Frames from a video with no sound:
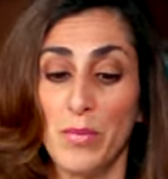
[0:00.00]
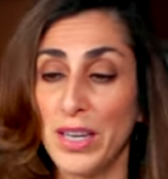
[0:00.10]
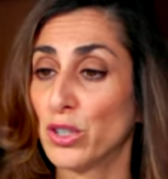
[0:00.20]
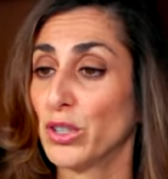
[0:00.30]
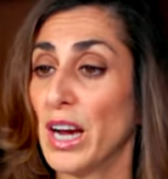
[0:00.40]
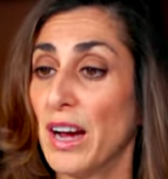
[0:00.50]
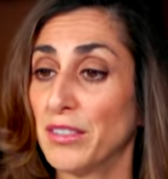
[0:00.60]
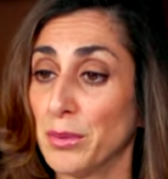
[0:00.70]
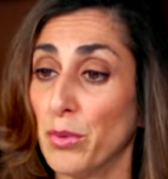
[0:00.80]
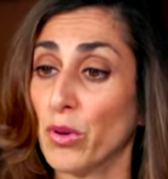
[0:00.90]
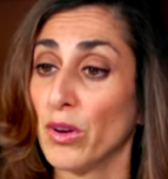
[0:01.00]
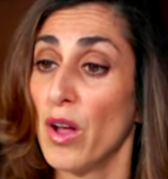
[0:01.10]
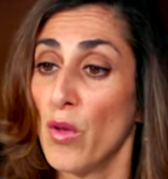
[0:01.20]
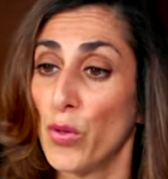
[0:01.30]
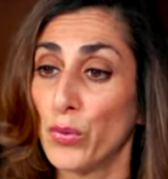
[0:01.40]
make sure you have
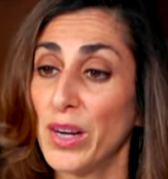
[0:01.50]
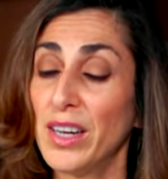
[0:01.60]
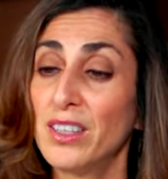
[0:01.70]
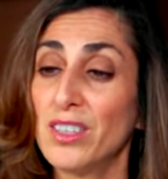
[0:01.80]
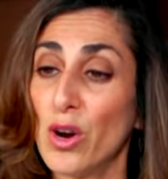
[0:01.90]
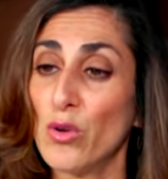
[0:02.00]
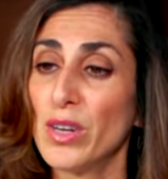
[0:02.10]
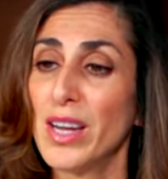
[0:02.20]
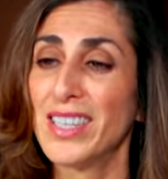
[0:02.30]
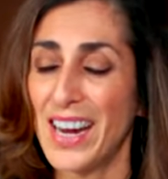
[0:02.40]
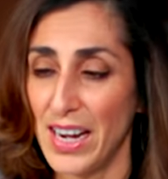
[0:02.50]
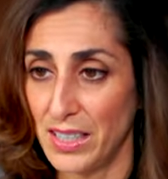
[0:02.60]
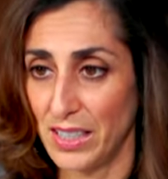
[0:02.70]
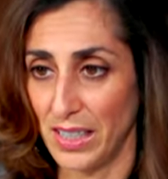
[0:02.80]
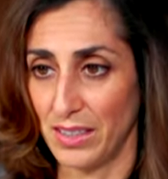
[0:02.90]
support. Three, don't
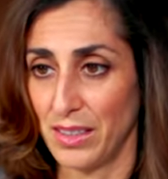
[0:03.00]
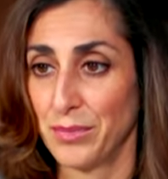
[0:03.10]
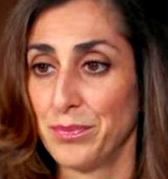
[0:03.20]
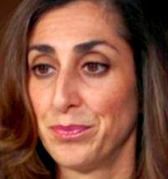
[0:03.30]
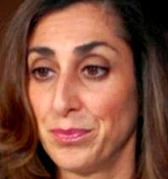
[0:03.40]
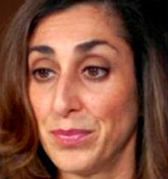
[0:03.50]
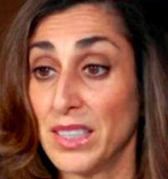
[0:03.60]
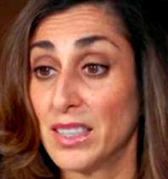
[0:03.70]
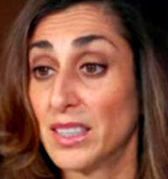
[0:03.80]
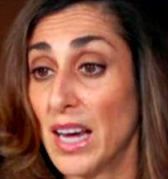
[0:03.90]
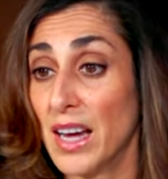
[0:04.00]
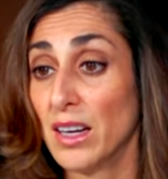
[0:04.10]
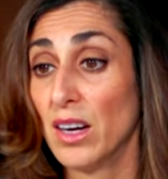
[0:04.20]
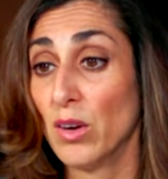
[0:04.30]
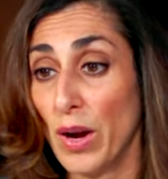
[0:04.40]
taste it.
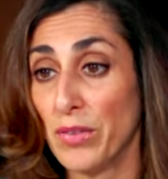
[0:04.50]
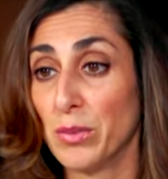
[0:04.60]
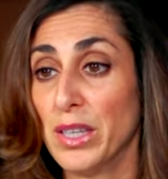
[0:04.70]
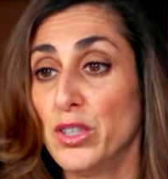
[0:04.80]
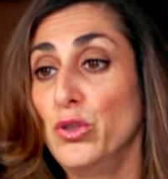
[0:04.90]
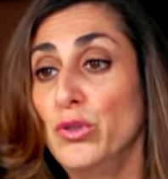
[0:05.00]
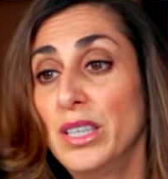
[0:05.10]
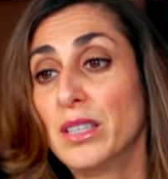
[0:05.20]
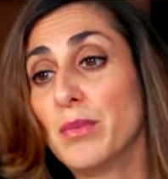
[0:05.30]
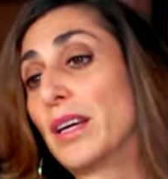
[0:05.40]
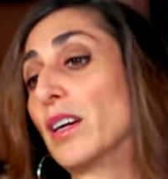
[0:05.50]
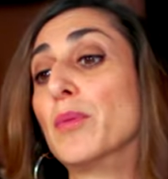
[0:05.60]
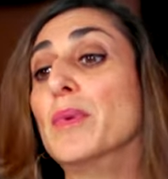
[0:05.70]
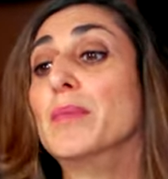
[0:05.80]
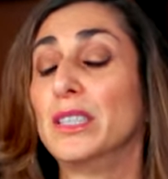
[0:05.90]
Stay away from it. You need to make a
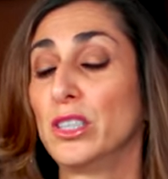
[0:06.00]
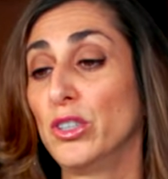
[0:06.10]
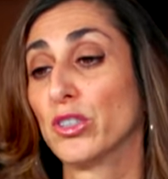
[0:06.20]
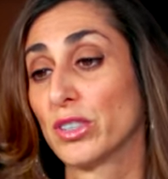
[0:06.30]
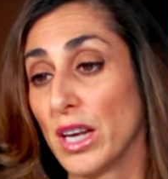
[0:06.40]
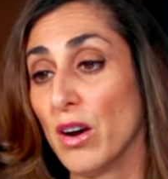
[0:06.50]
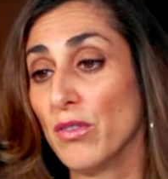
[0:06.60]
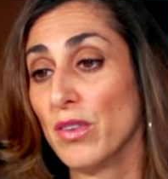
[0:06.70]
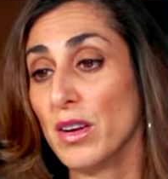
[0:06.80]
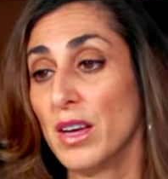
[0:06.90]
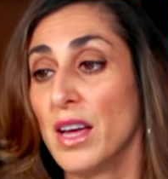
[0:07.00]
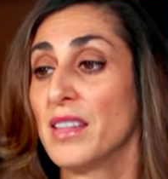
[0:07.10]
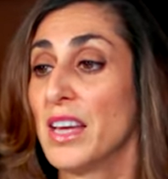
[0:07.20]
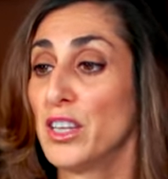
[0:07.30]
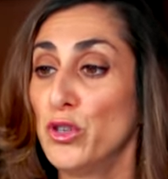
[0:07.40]
commitment to yourself
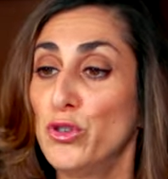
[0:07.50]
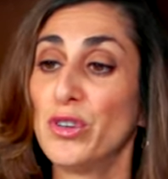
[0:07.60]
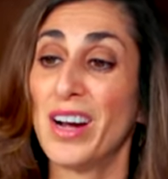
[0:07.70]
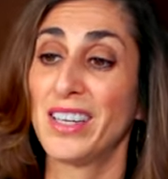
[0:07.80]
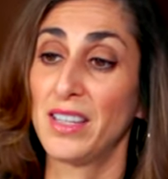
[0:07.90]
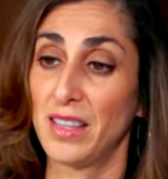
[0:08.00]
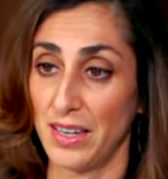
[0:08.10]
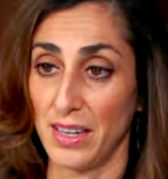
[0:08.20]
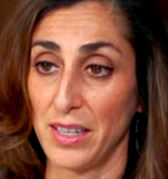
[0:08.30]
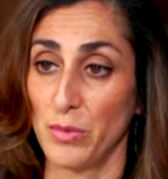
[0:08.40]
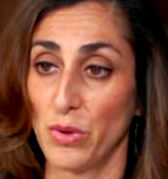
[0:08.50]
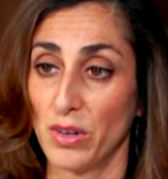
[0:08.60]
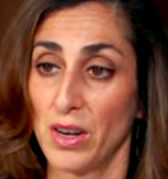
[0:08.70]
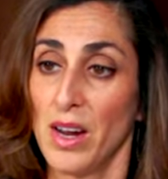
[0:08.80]
that you do not eat that anymore,